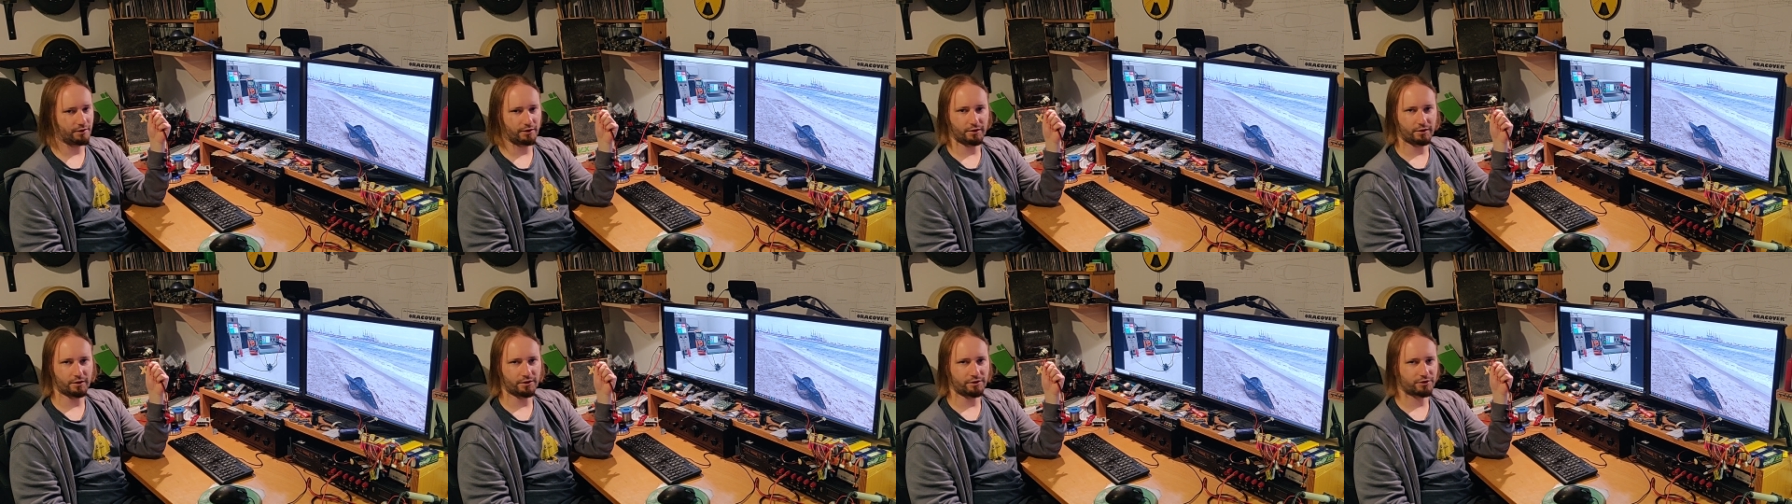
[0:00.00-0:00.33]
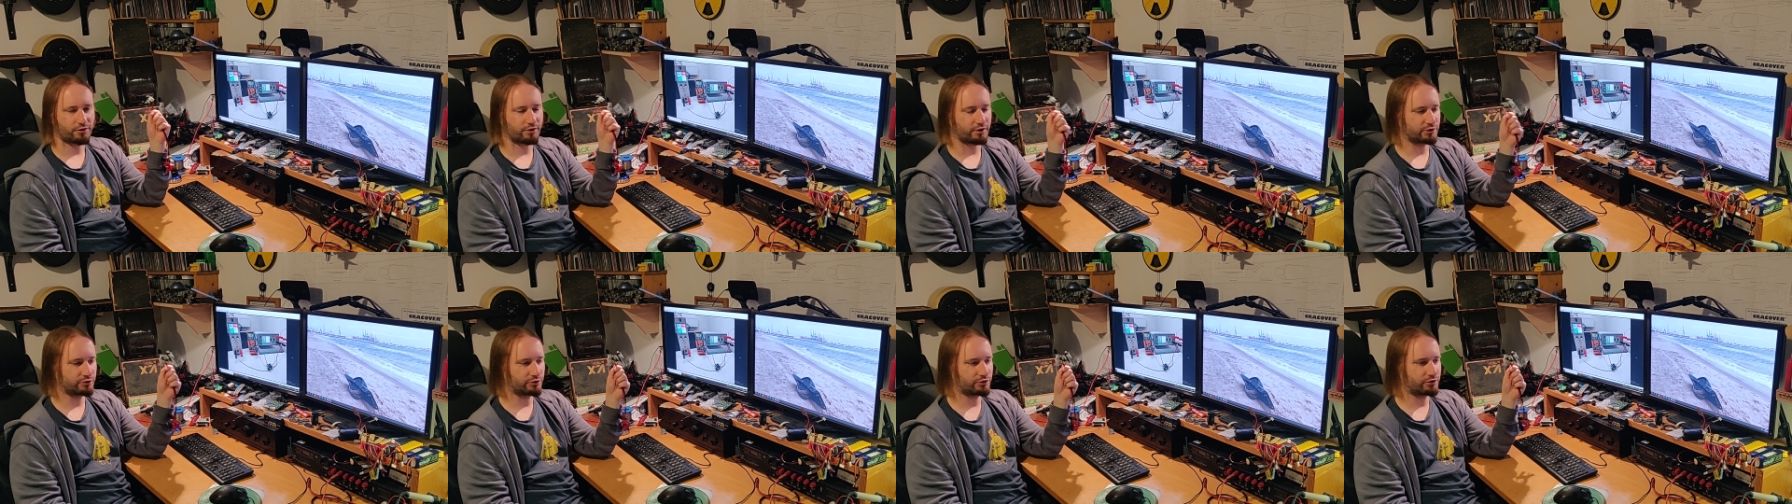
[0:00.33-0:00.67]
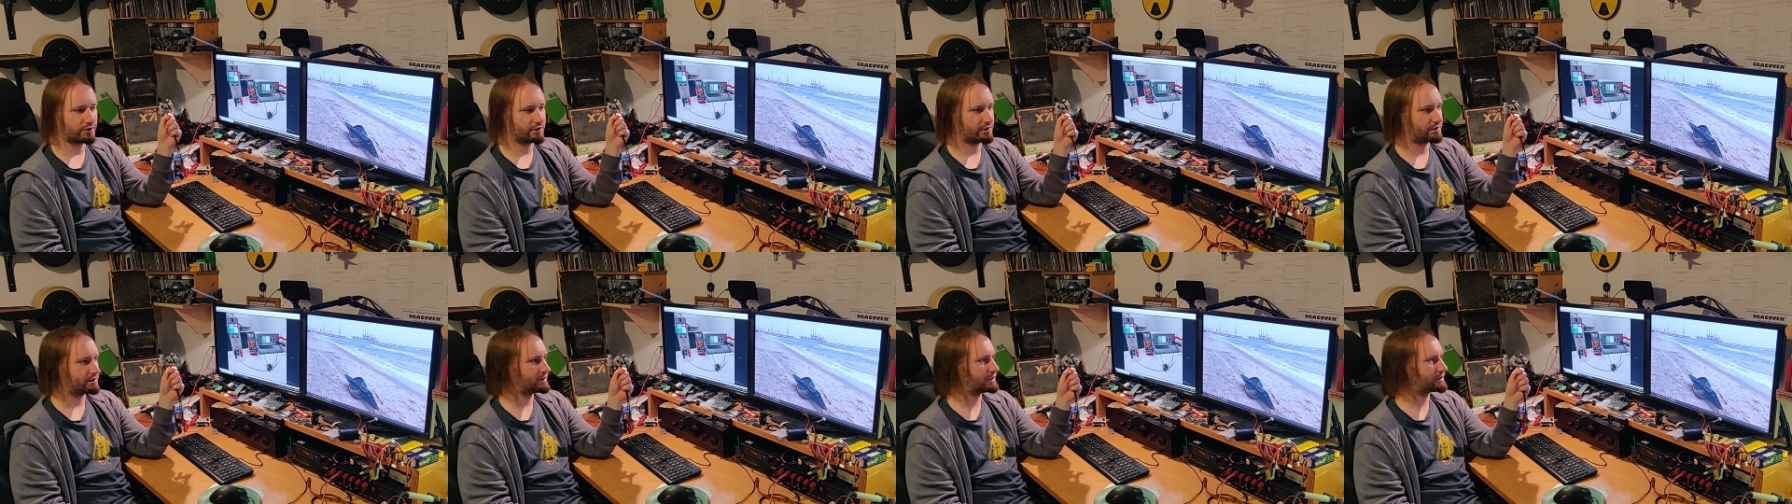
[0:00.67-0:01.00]
it's
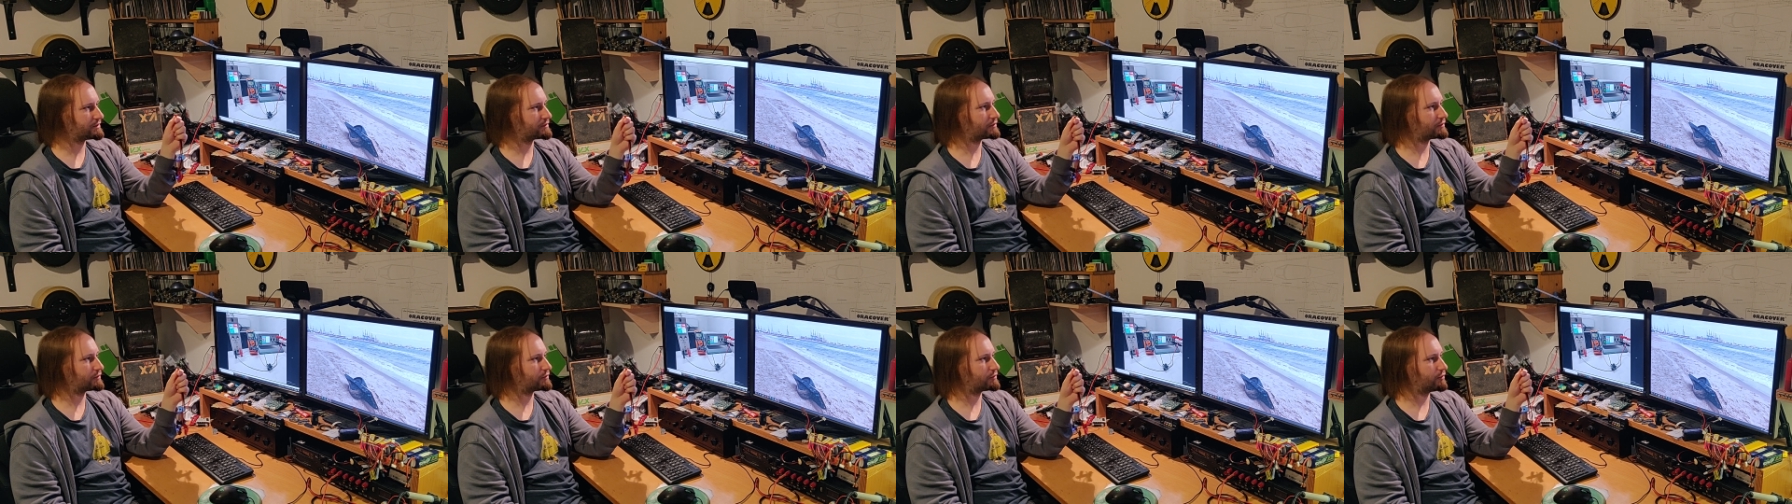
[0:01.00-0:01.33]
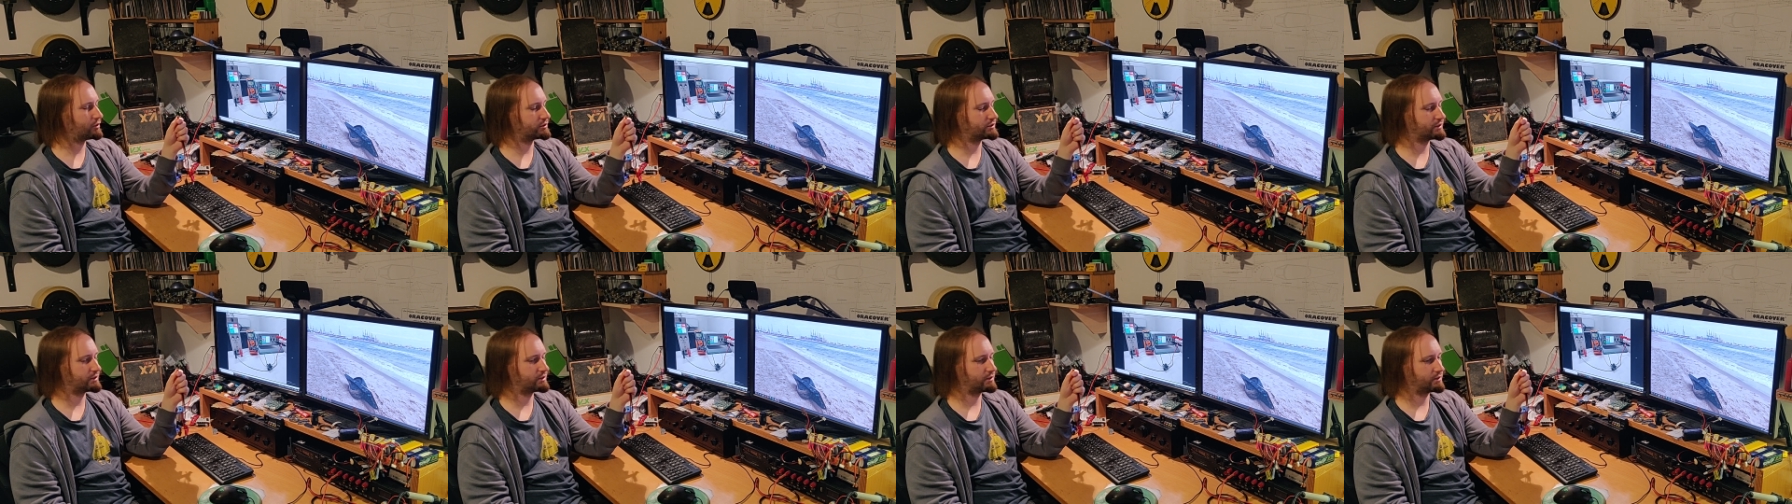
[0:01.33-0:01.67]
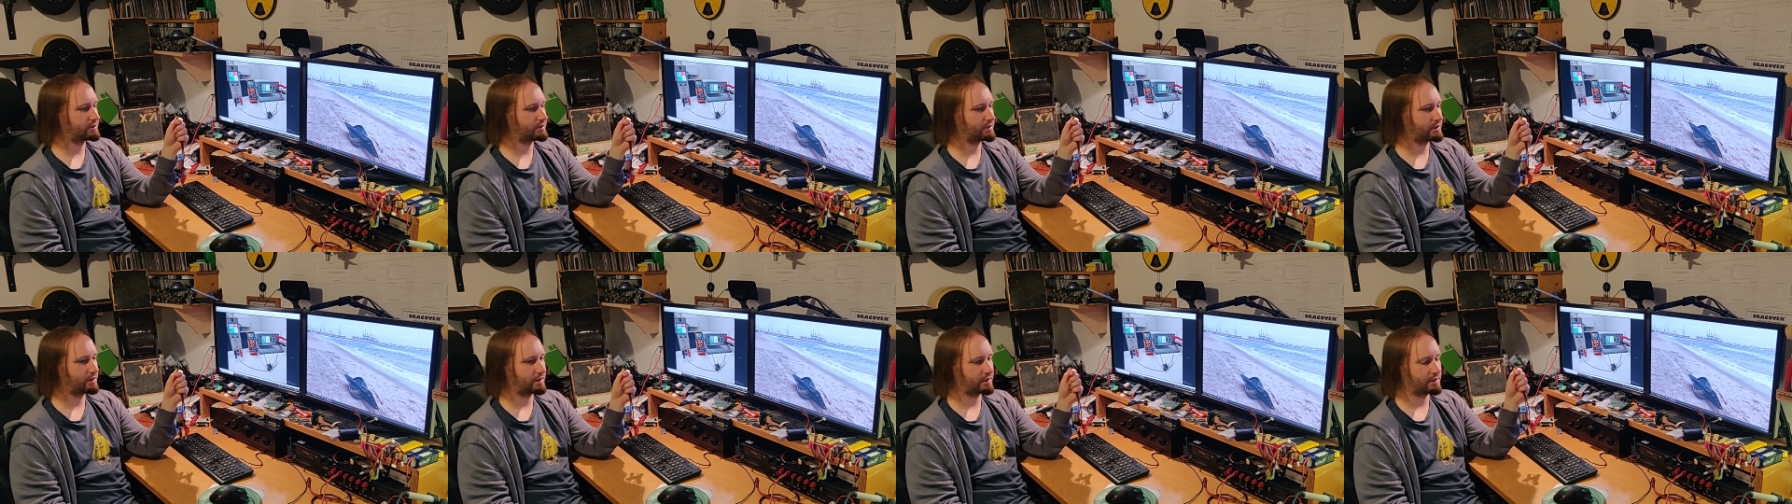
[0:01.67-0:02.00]
true it doesn't
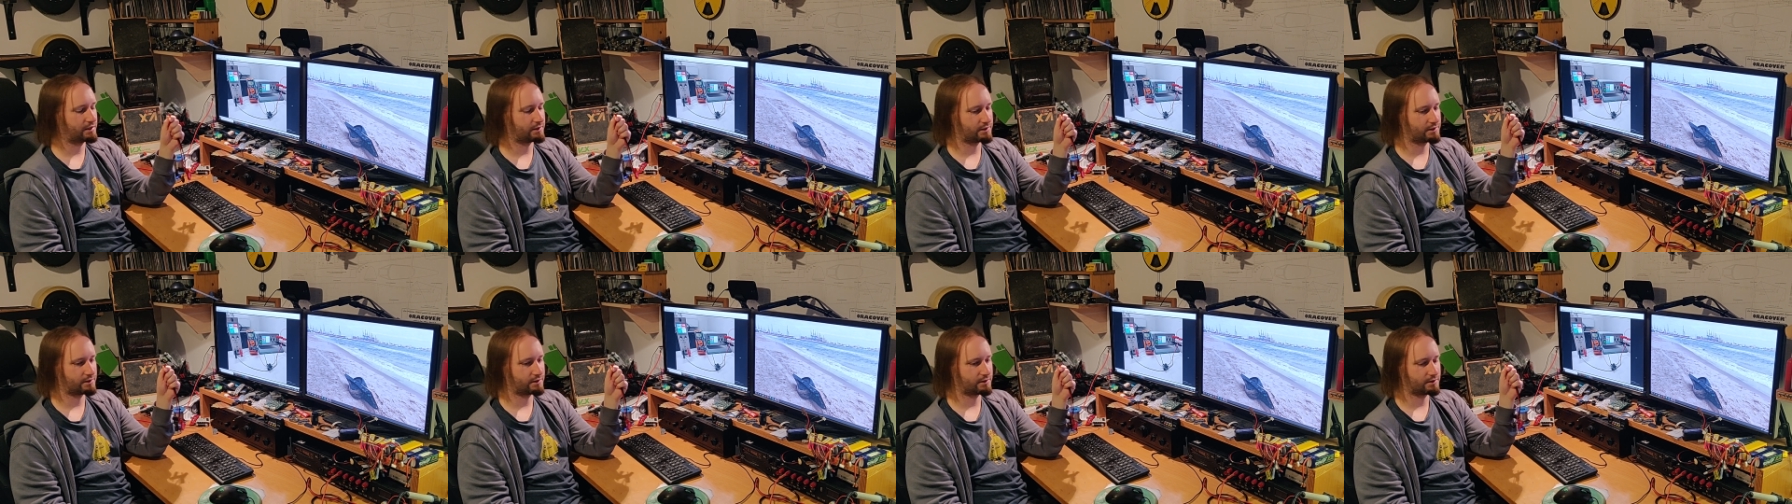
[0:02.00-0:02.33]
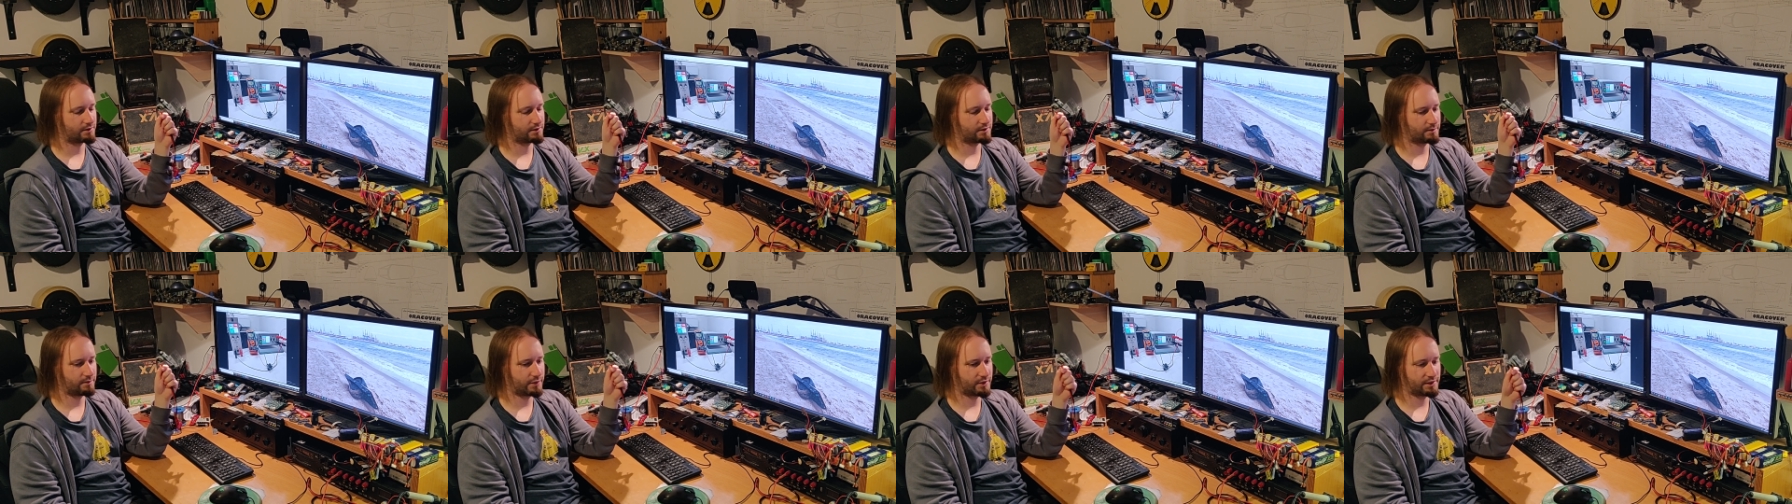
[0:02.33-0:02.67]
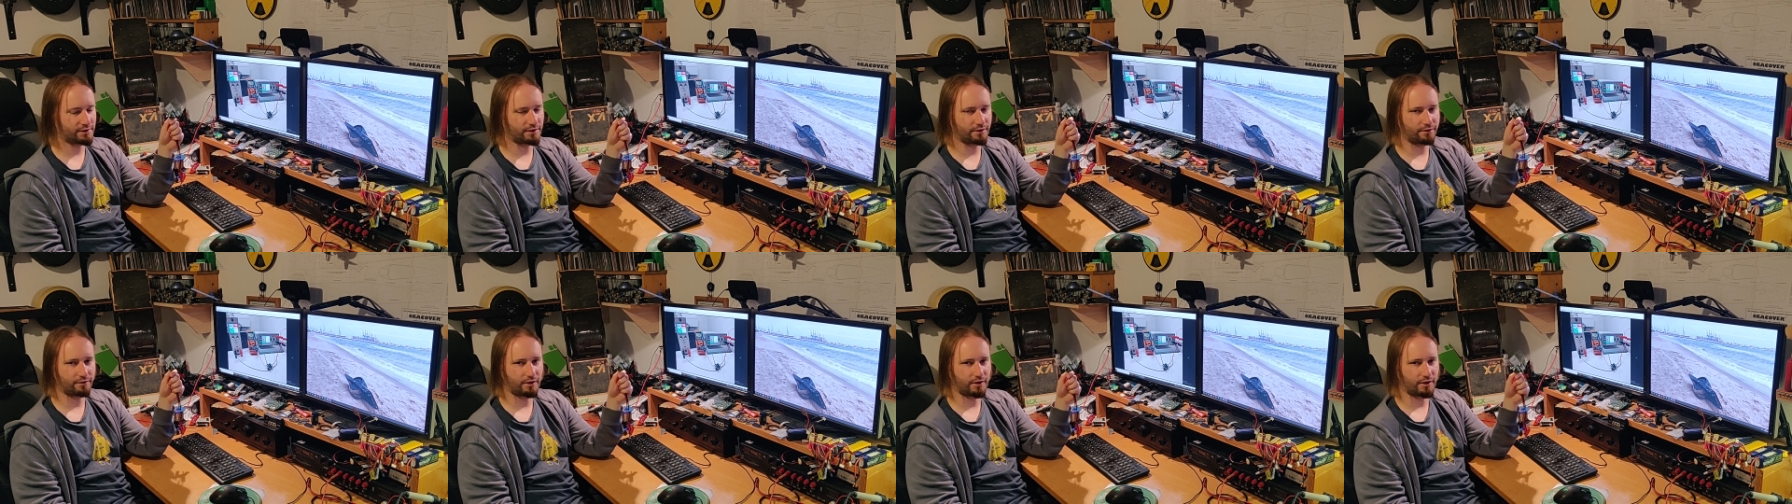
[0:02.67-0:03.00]
work as
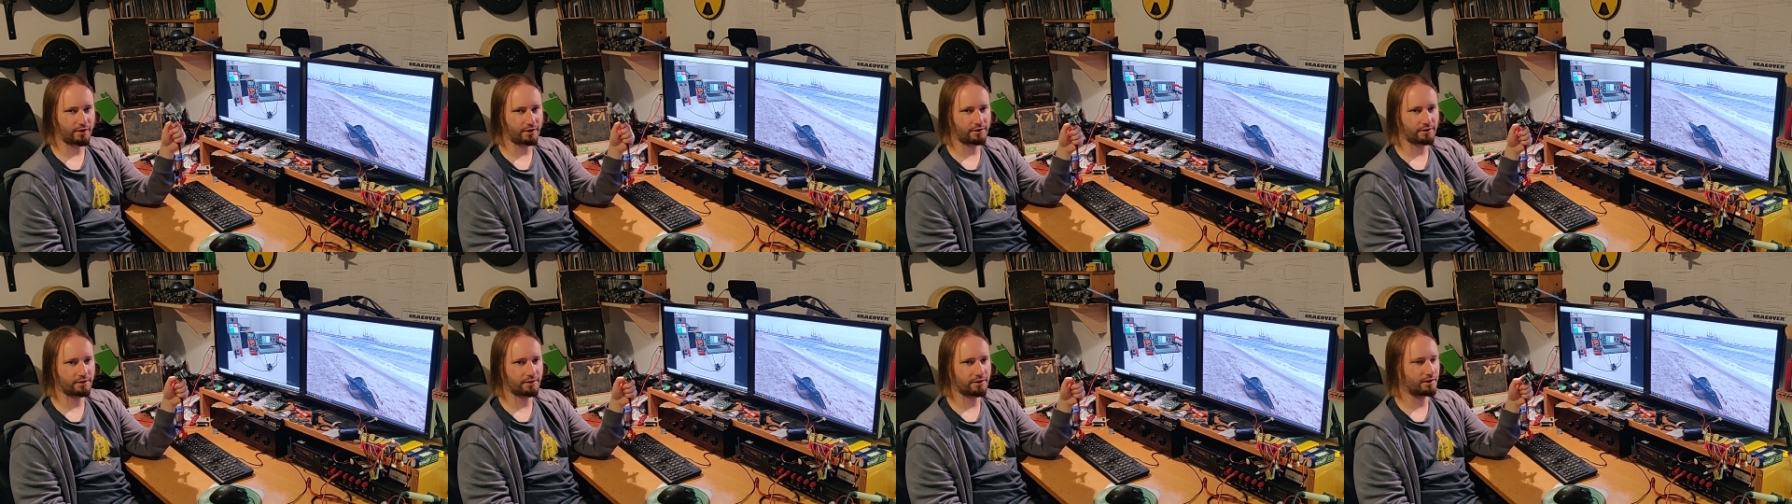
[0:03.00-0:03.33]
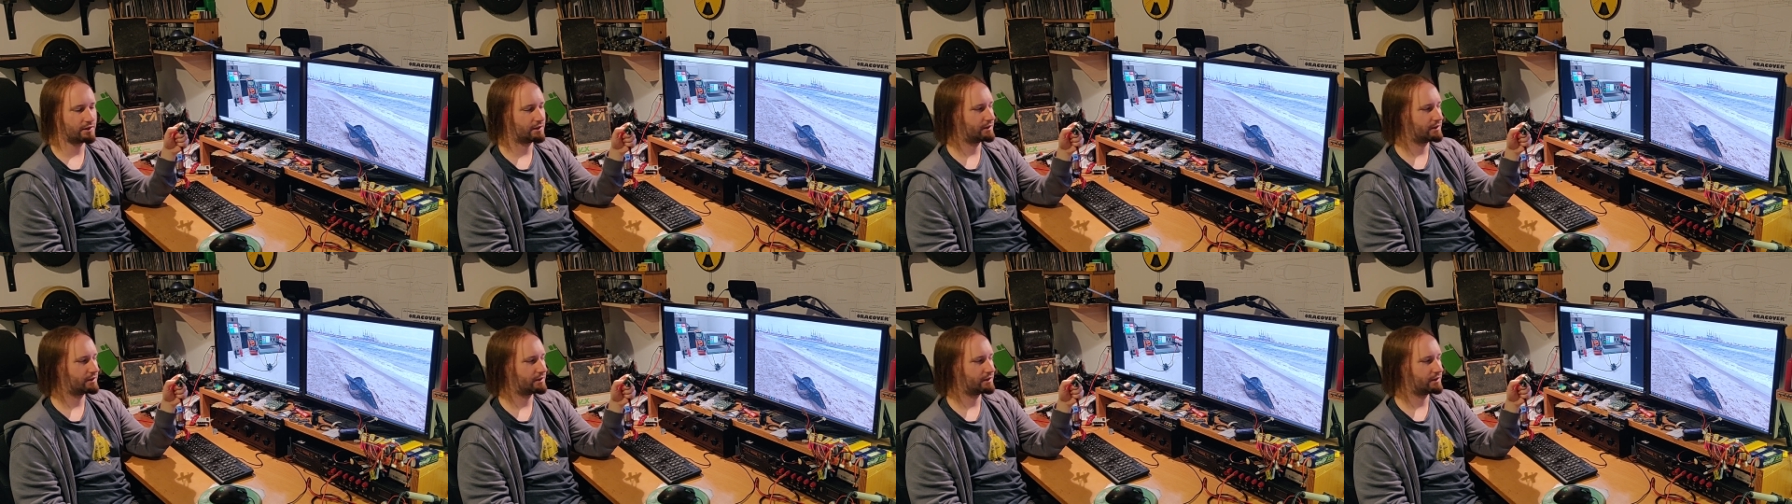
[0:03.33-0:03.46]
specified